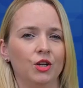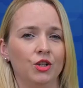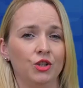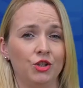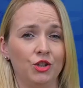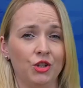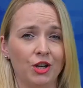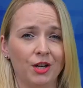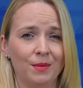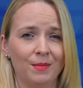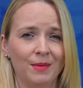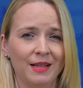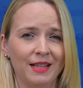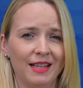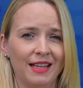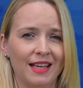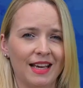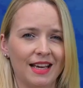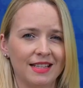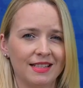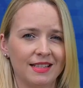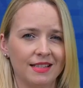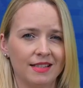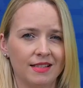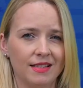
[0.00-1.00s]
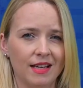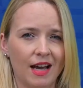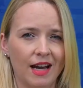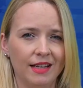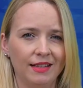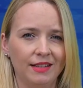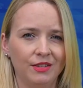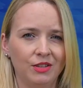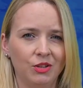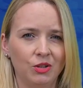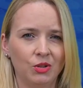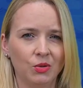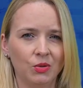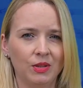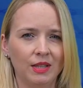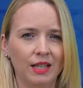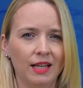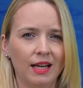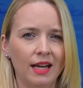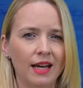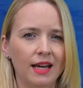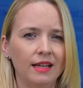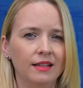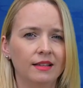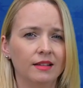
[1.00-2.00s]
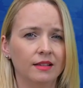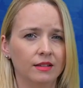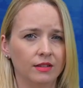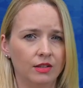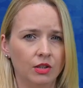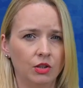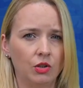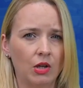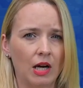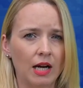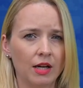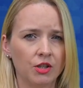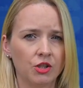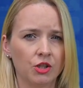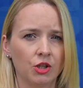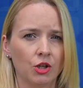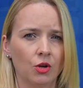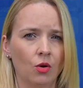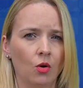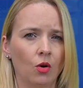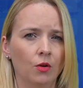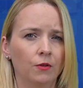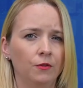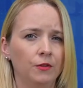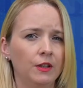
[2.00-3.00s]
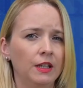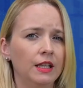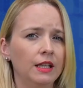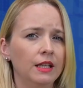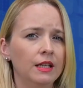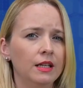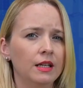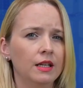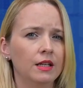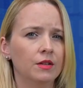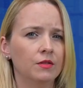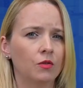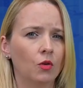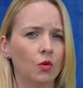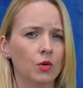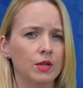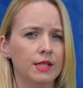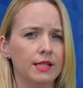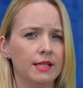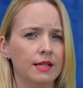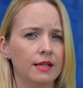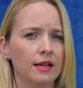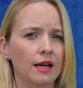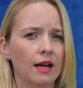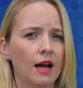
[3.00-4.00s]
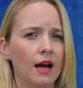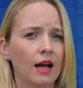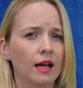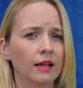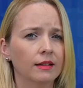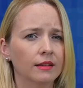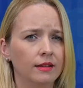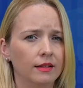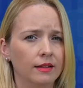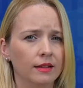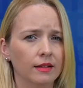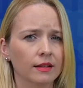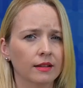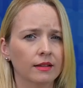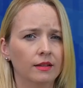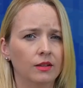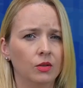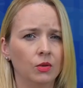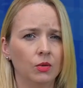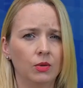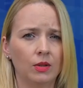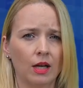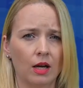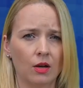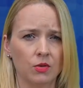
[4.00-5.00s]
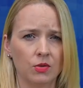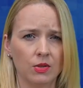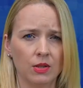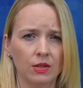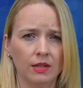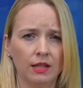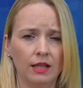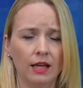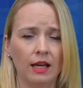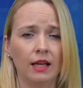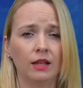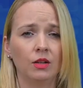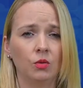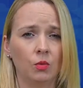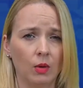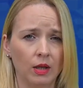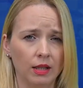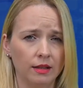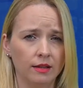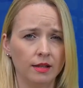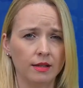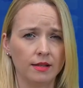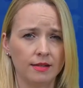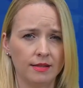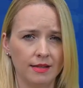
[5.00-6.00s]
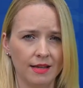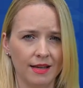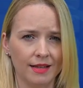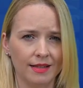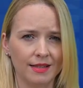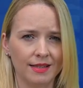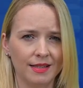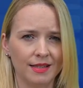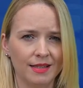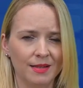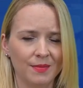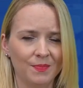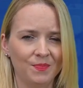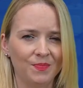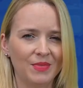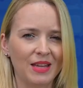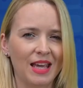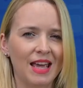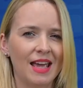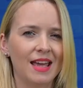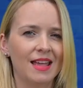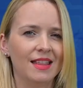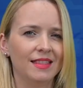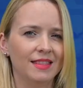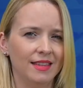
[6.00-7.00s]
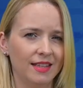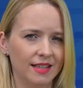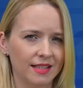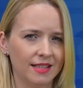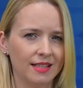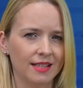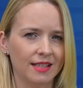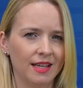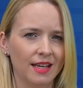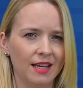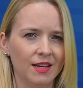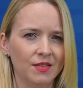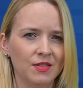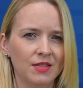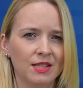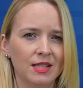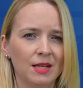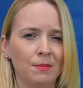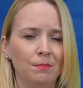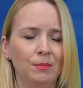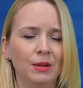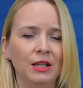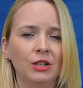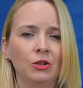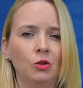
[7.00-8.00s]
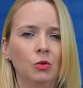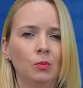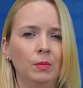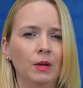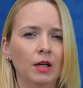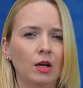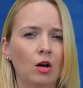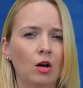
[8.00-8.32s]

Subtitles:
Germany has decided to delay the introduction of e-invoicing until 2026. This gives B2B